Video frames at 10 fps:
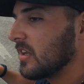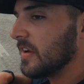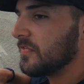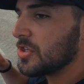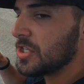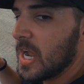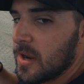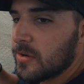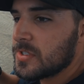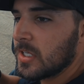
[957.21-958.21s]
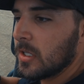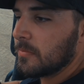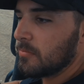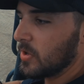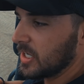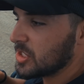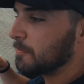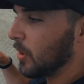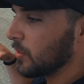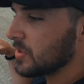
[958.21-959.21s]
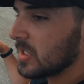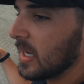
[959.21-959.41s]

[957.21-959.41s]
lift the shadows and expose the